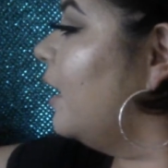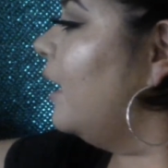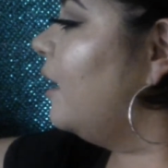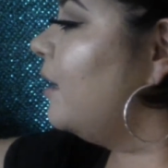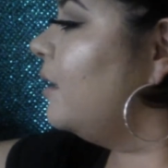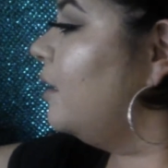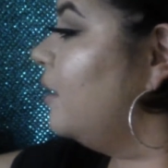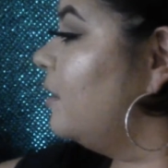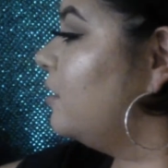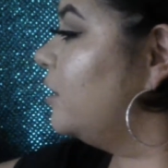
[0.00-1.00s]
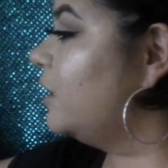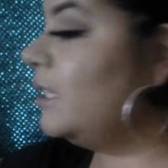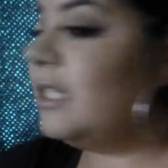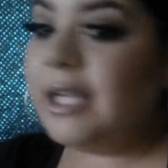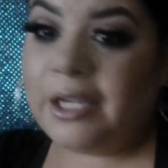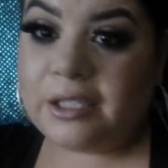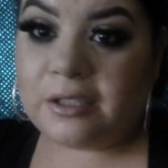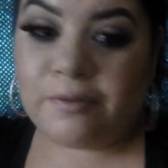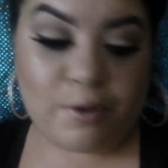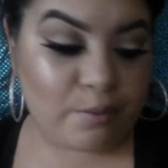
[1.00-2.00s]
And just in
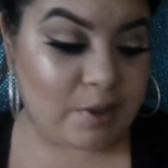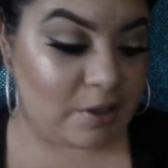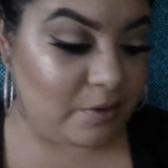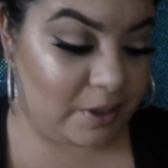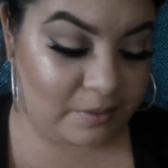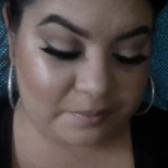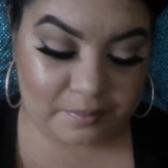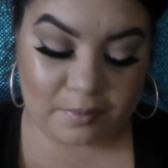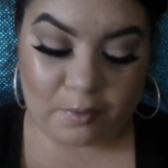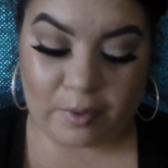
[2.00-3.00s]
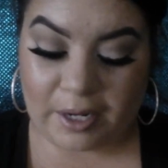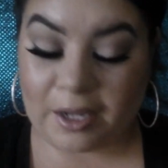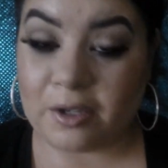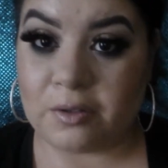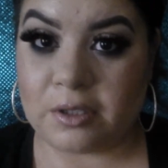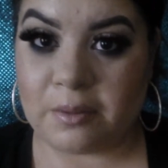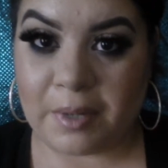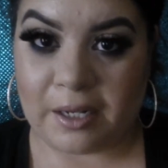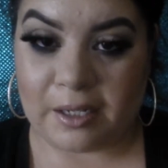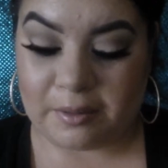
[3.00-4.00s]
case if you're wondering what I used on
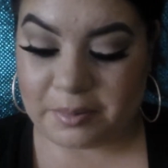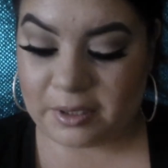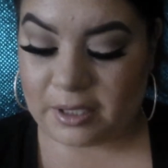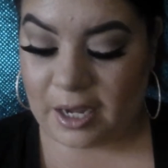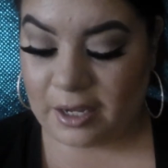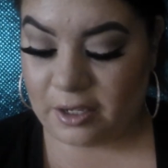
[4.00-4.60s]
my lips, I